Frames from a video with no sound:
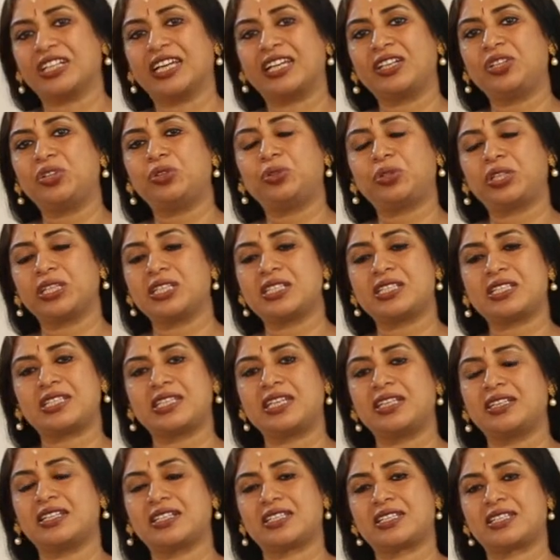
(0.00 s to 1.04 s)
And you can
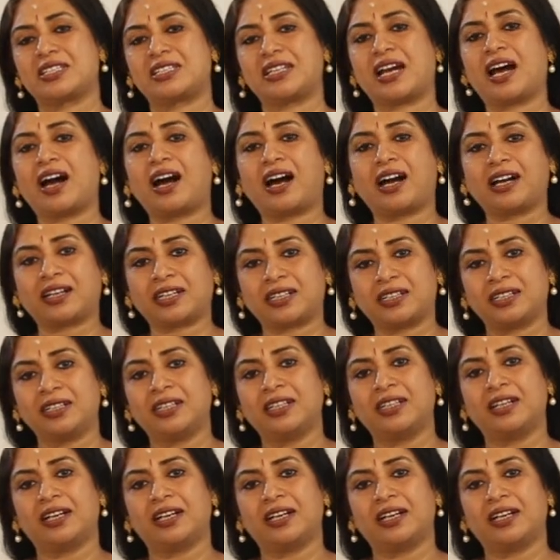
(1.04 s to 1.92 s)
see the stark